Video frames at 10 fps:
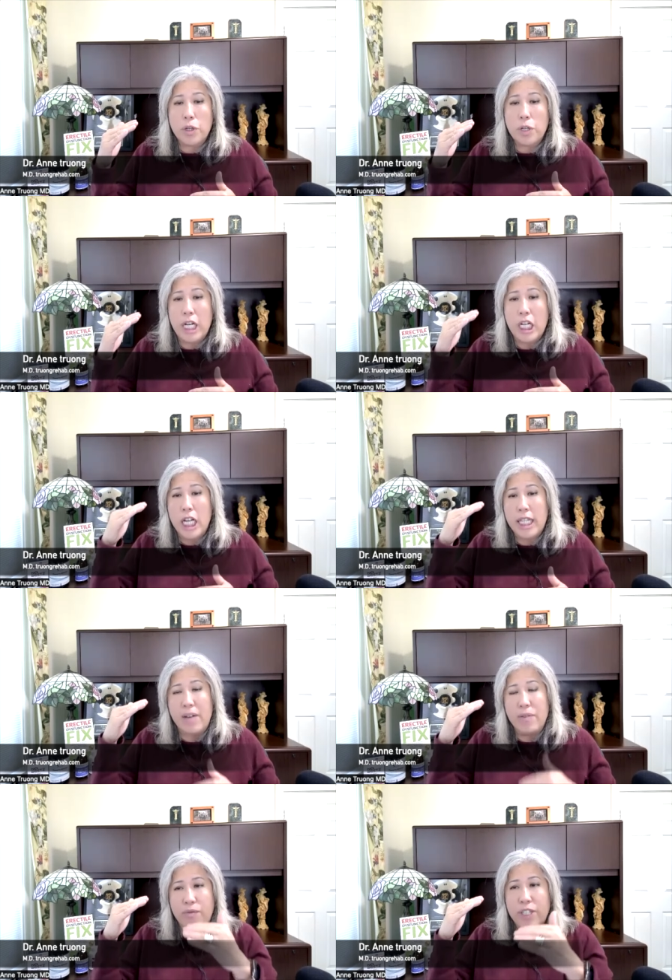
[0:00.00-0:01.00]
you're going to cut
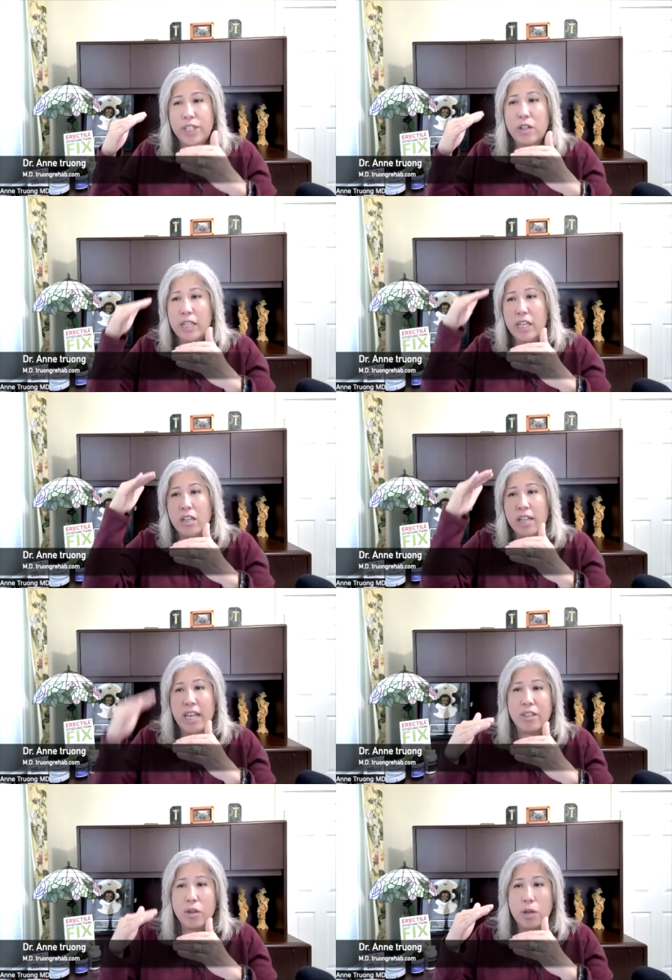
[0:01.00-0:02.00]
down your physical healing
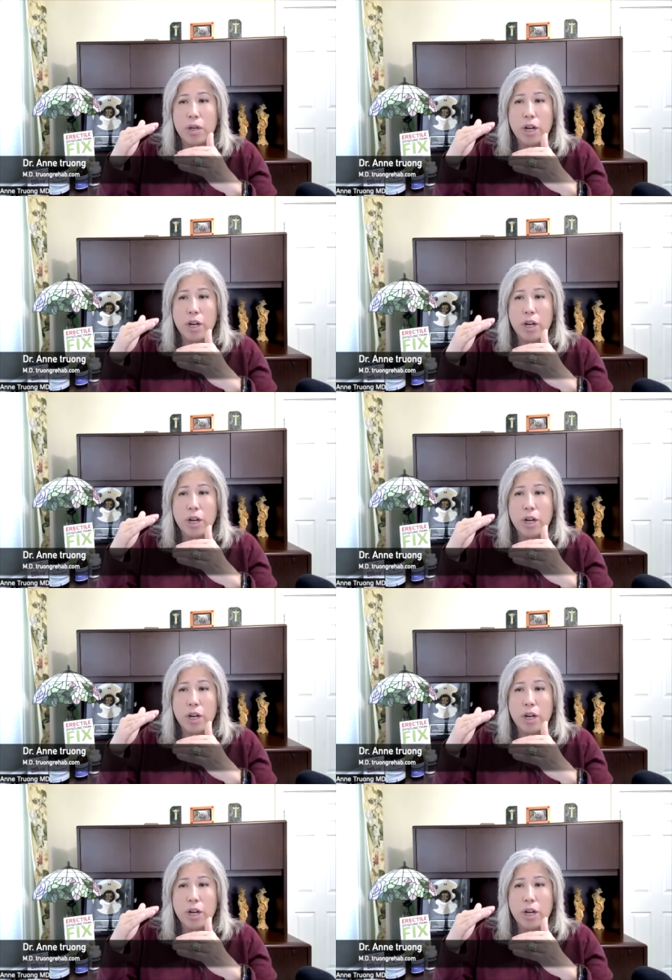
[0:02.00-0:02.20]
and your